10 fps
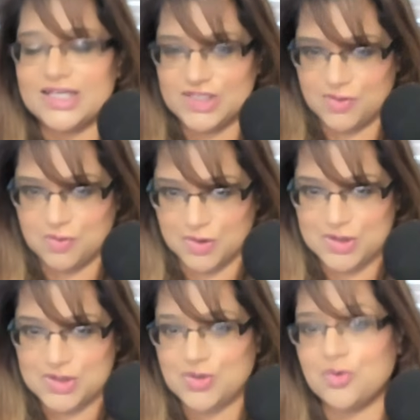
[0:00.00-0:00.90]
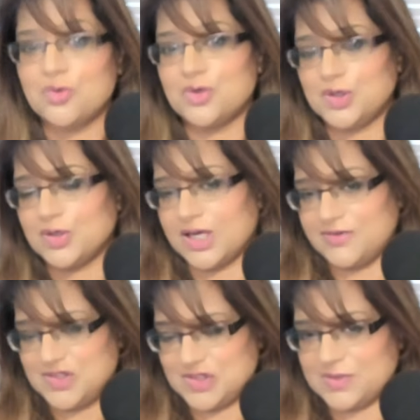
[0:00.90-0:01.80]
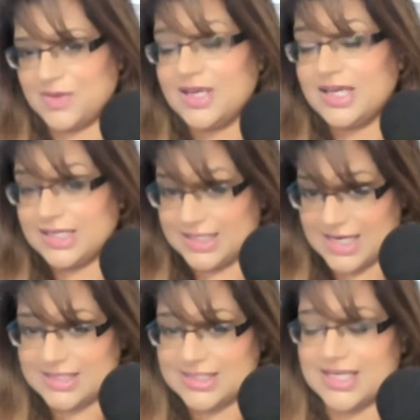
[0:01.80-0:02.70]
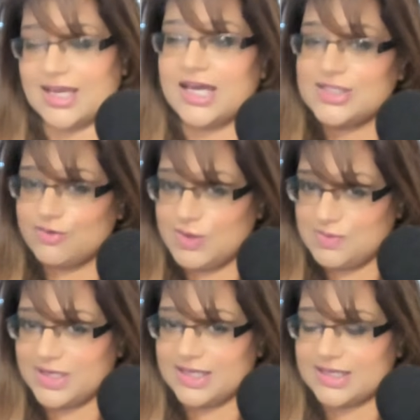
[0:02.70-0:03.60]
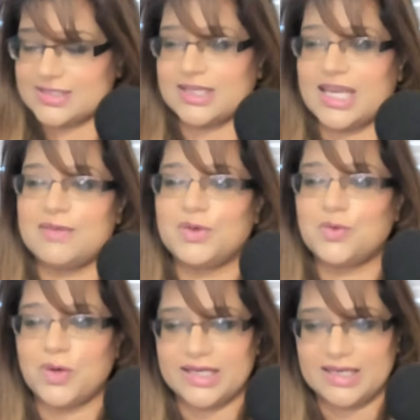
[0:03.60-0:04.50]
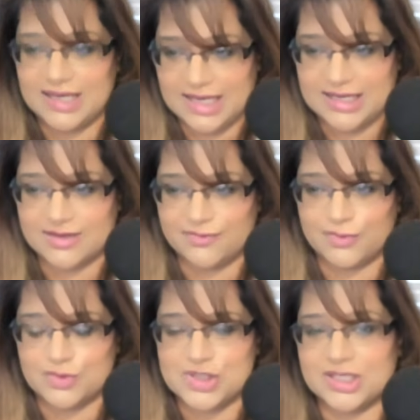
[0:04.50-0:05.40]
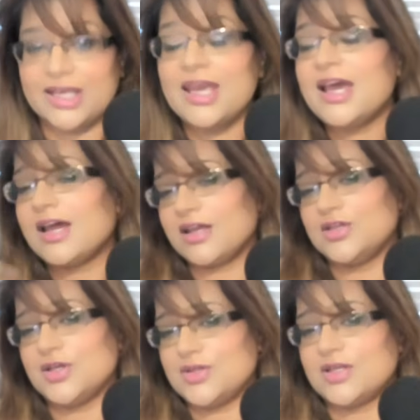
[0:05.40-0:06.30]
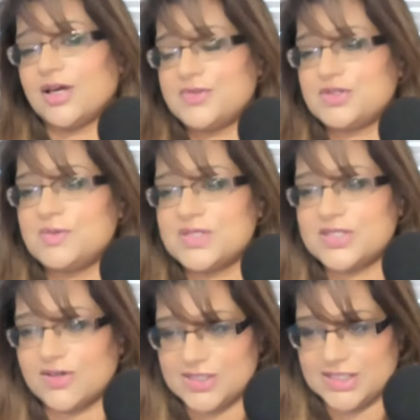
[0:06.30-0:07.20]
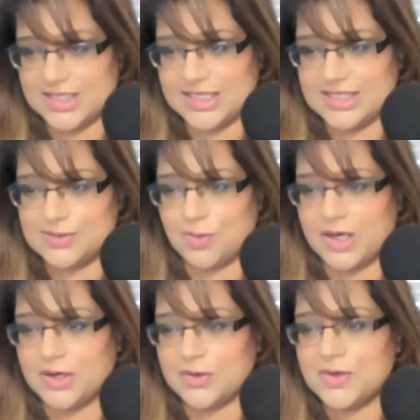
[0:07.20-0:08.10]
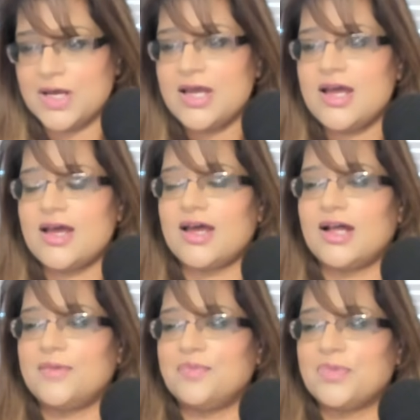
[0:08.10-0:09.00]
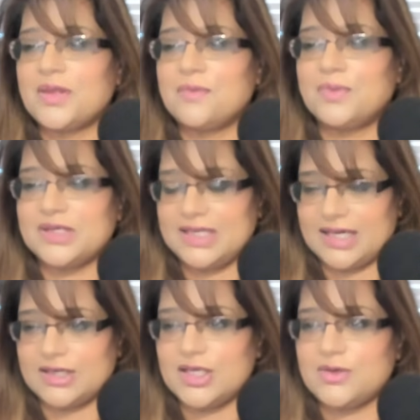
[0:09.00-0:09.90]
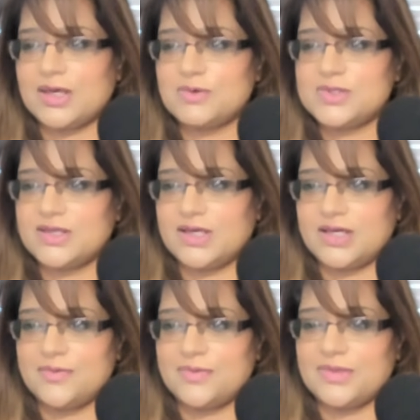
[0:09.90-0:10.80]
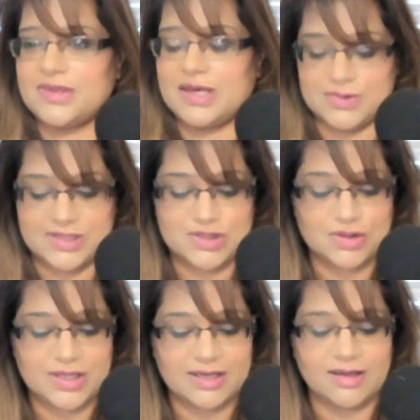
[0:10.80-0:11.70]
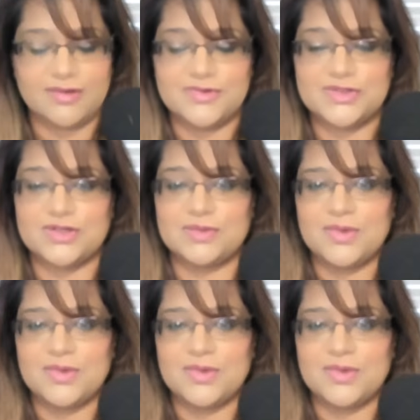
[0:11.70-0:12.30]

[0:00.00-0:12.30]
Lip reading: watch all your live stream yesterday. I had to replay it because I came in quite late, unfortunately. And I know the live stream started late as well. But yeah, no, that was a shocking live stream.